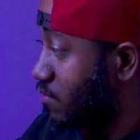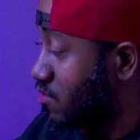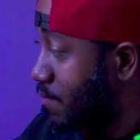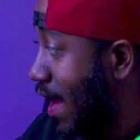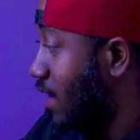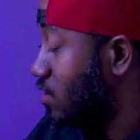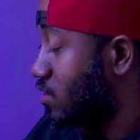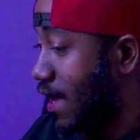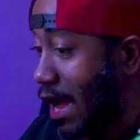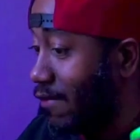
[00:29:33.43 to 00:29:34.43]

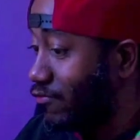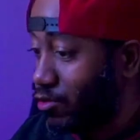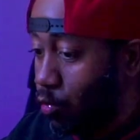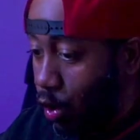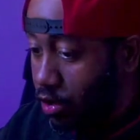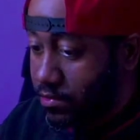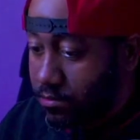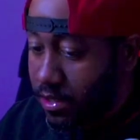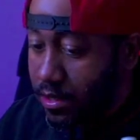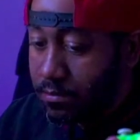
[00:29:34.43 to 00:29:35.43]
Smash after work
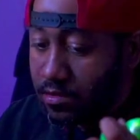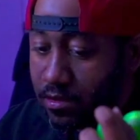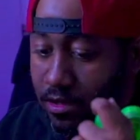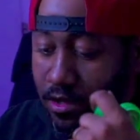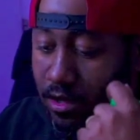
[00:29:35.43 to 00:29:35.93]
sometimes,